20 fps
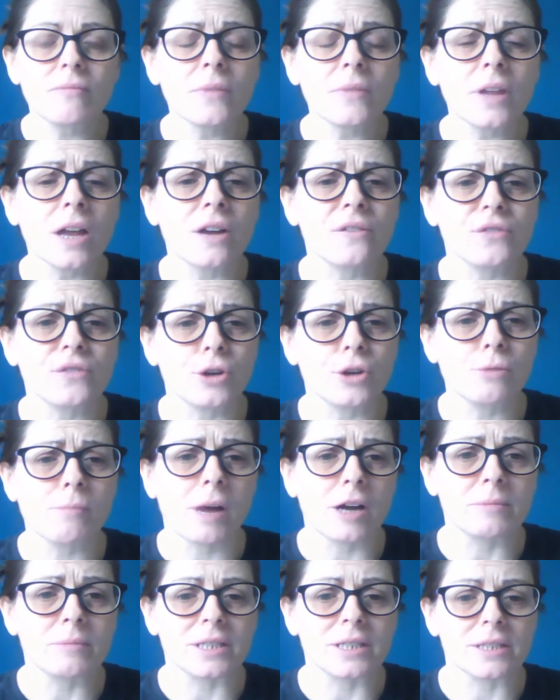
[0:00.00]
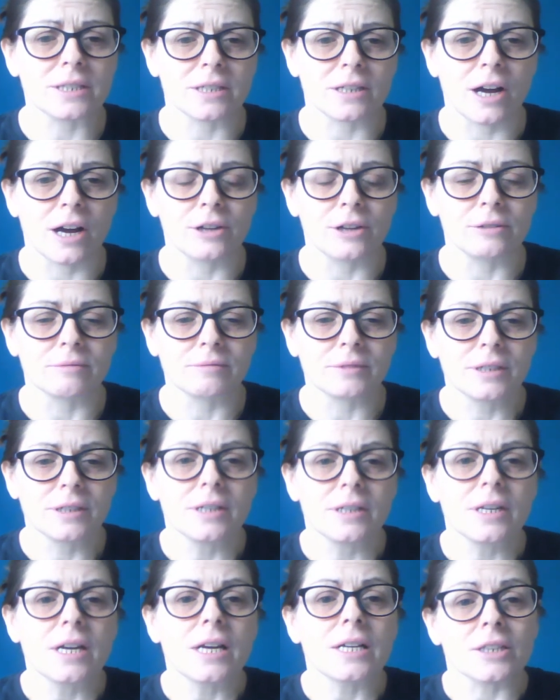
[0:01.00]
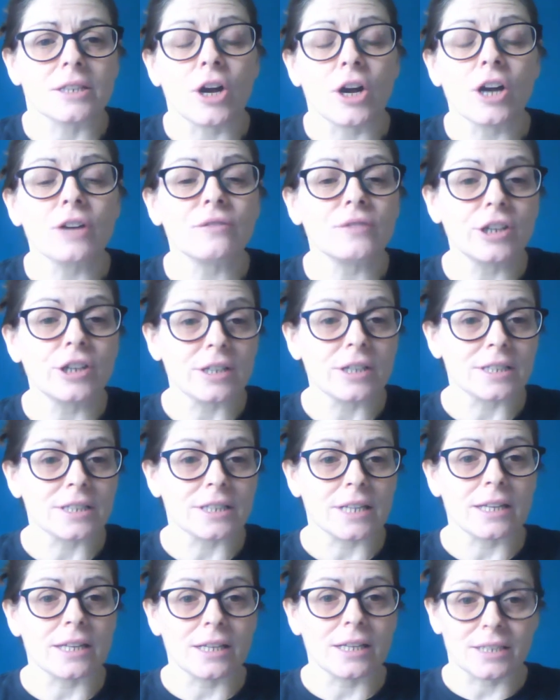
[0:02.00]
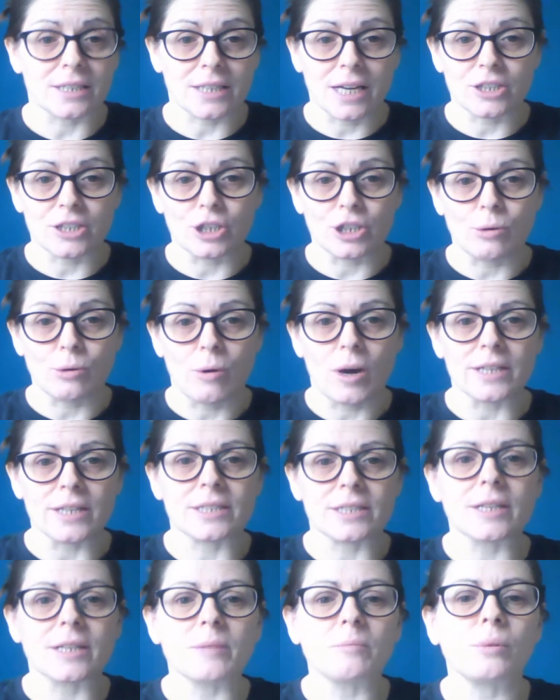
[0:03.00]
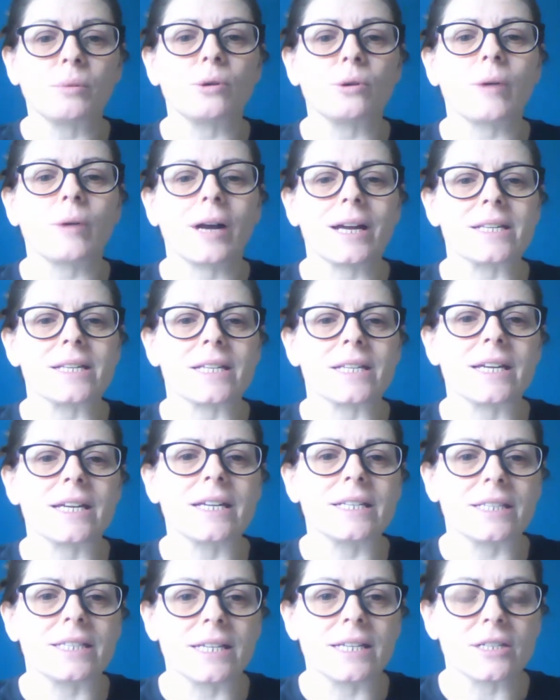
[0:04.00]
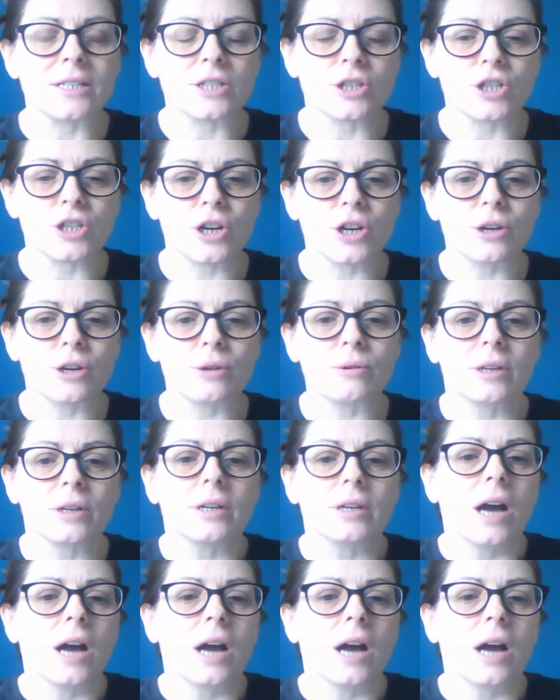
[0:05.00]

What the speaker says: a few moments ago. So hopefully you can see that that's actually quite simple and easy to do.